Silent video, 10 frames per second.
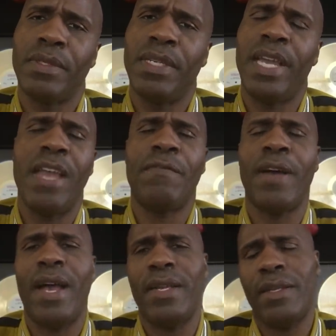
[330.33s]
You can't
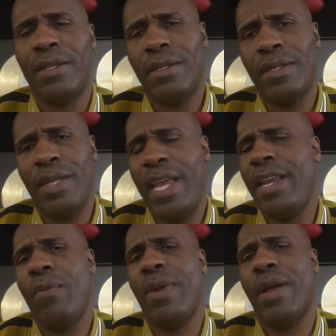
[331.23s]
find it
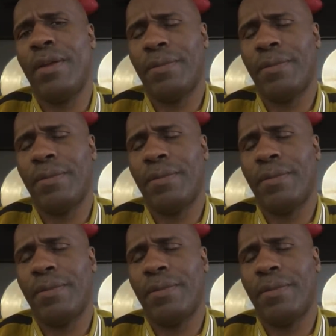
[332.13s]
anywhere.